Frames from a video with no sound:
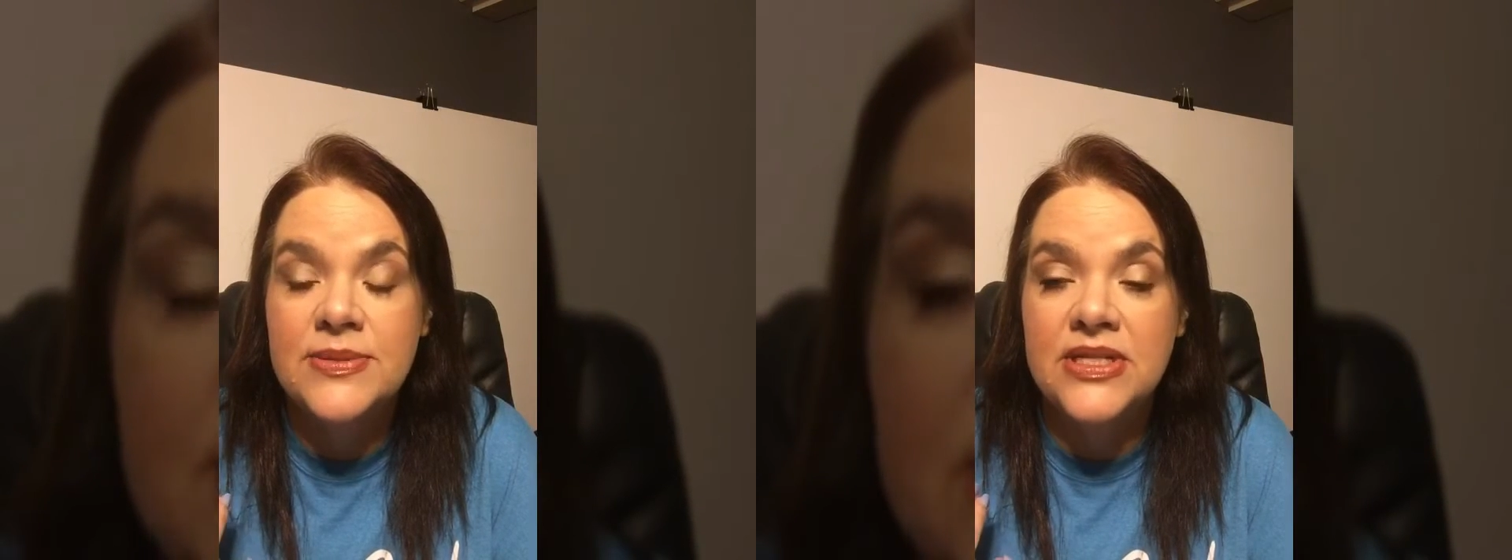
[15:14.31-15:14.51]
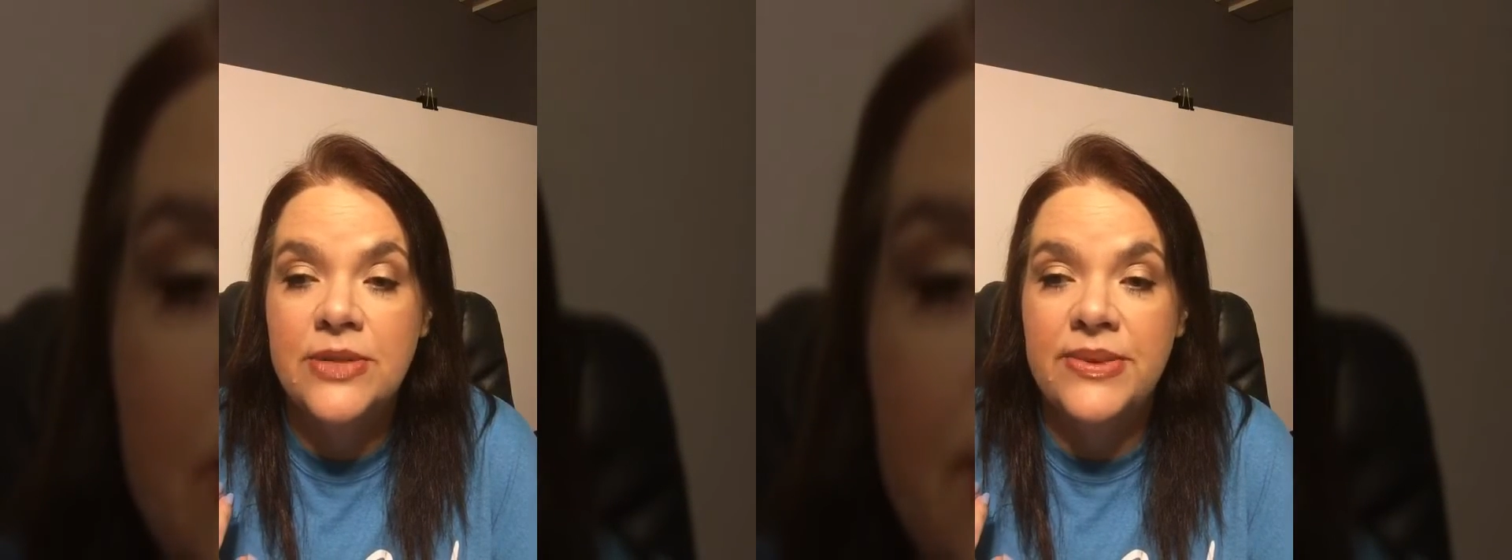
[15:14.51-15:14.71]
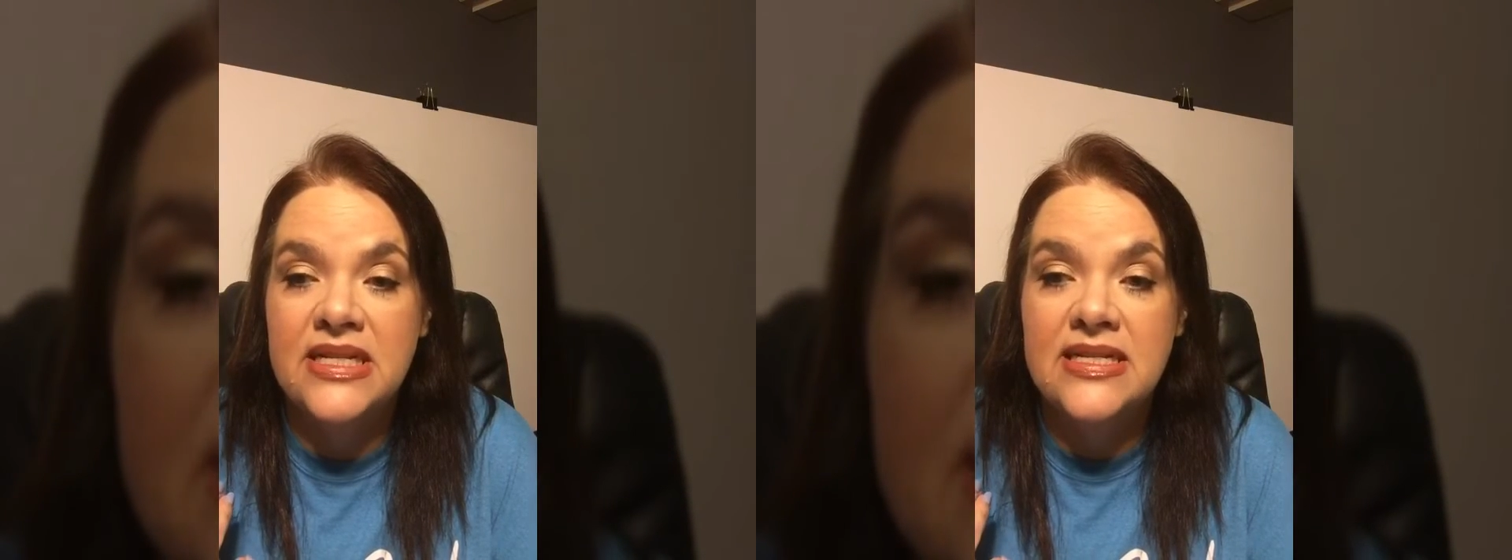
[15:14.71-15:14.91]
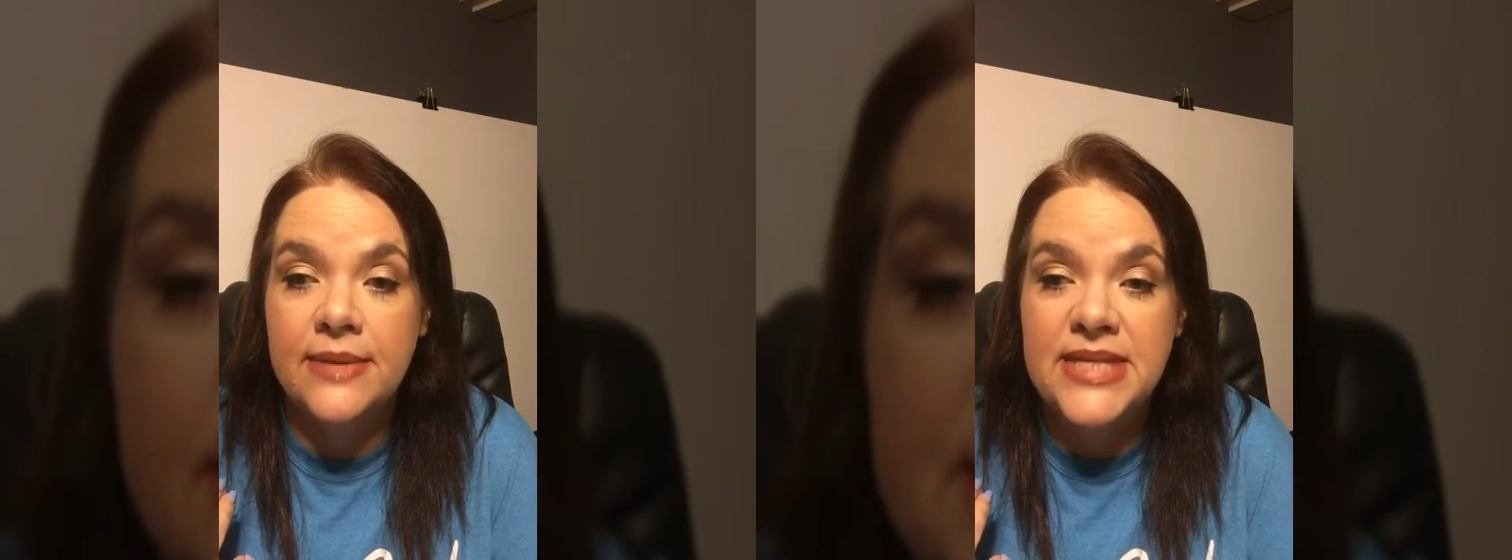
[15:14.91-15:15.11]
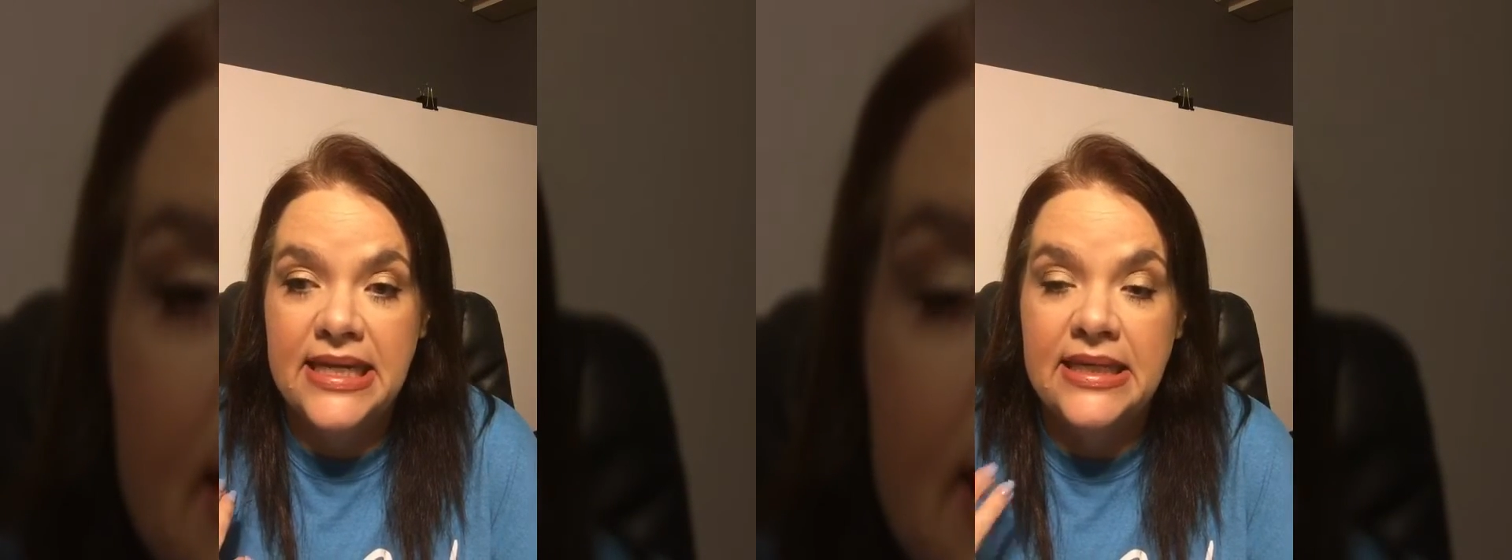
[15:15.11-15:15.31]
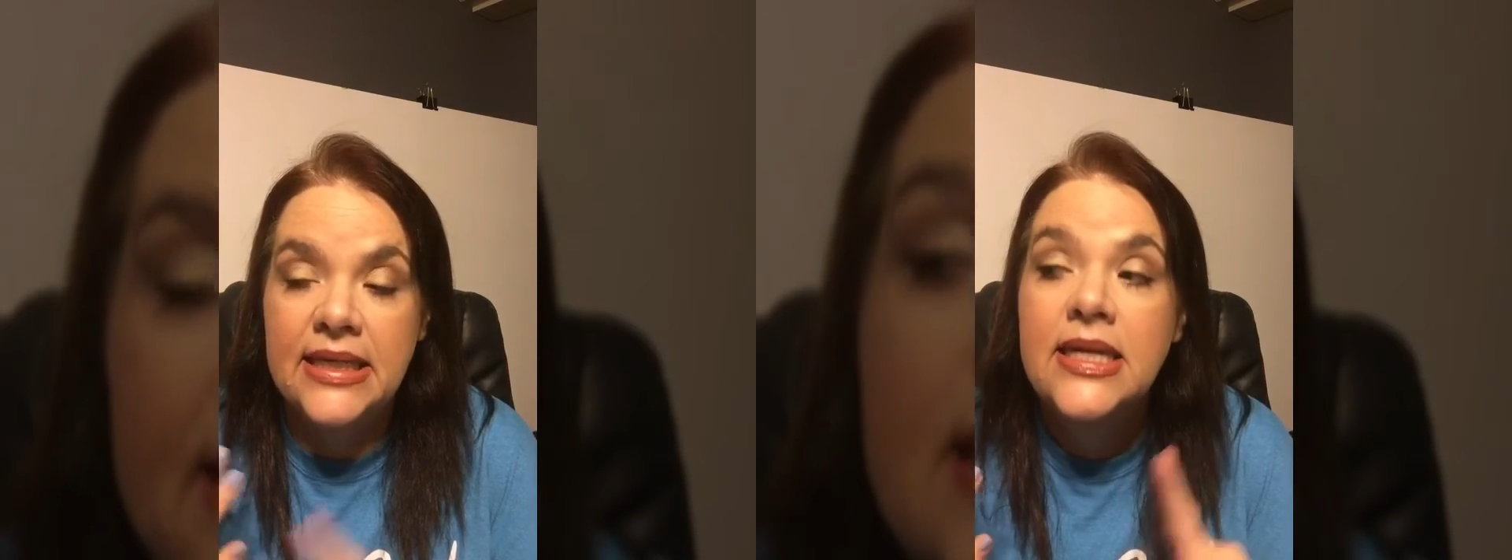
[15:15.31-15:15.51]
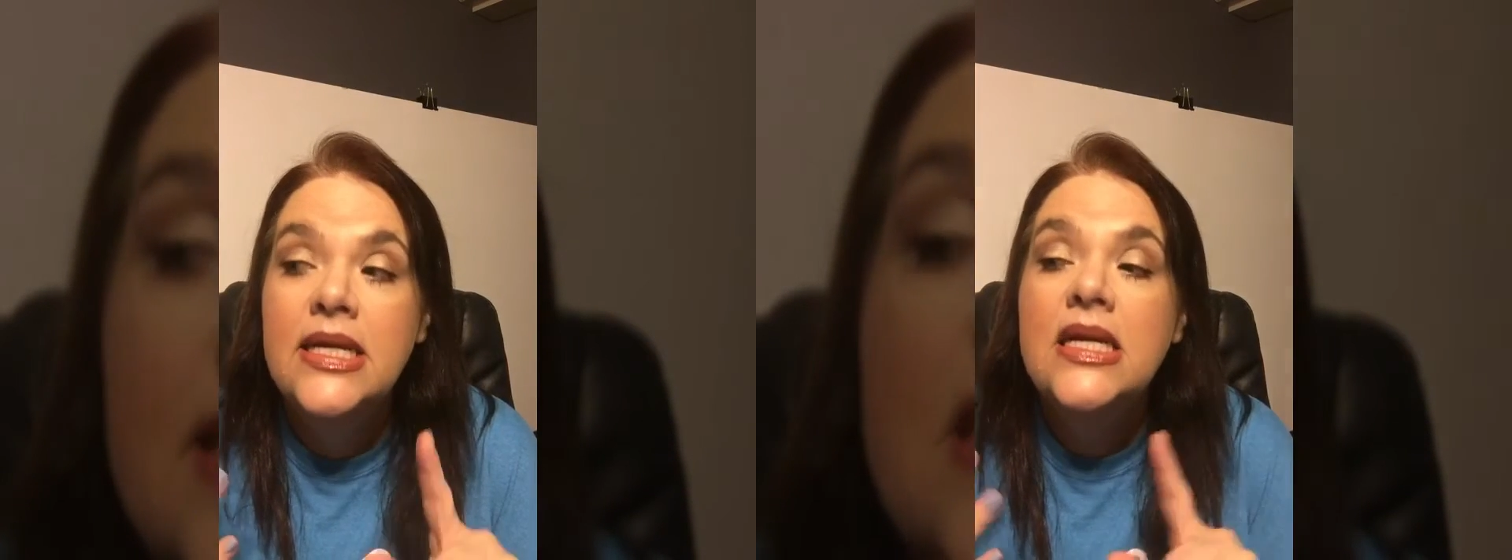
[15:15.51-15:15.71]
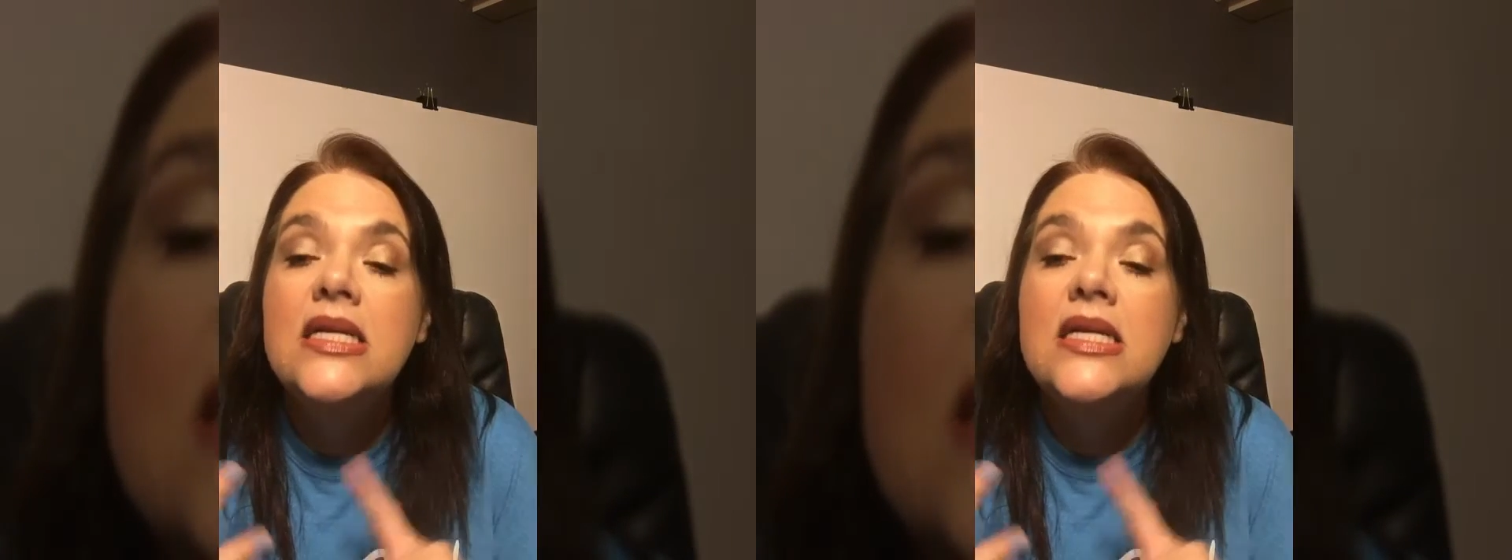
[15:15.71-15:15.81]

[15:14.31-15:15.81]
hospital told me to stop taking it.